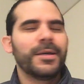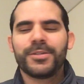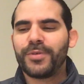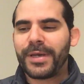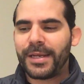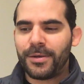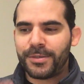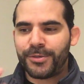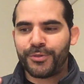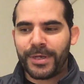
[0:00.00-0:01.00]
so I can
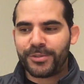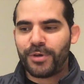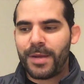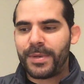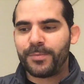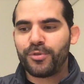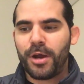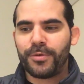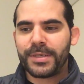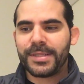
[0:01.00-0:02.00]
also transcribe and
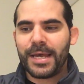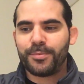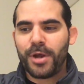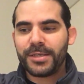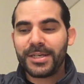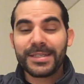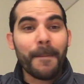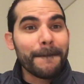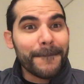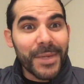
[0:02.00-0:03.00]
progress that project.
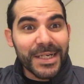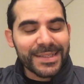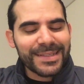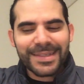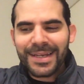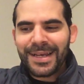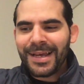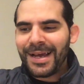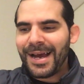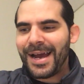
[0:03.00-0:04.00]
But
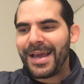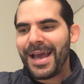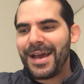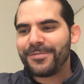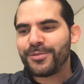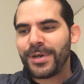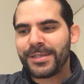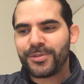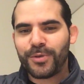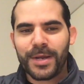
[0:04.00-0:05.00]
I have
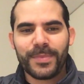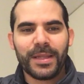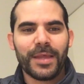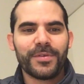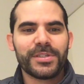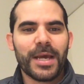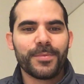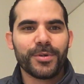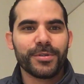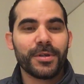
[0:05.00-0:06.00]
transcribed 11
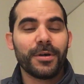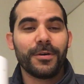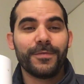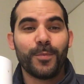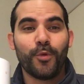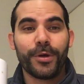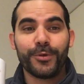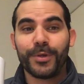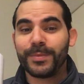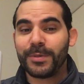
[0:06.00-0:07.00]
chapters of The Boy Who
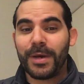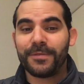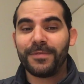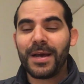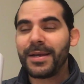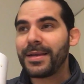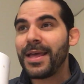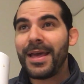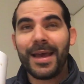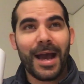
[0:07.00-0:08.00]
Dreams About Flying.
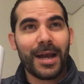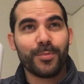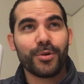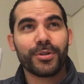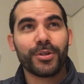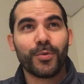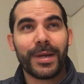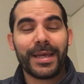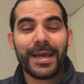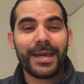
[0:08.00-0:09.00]
I broke the
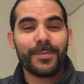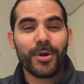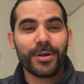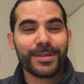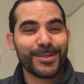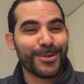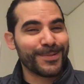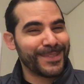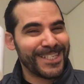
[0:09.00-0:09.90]
20K mark, so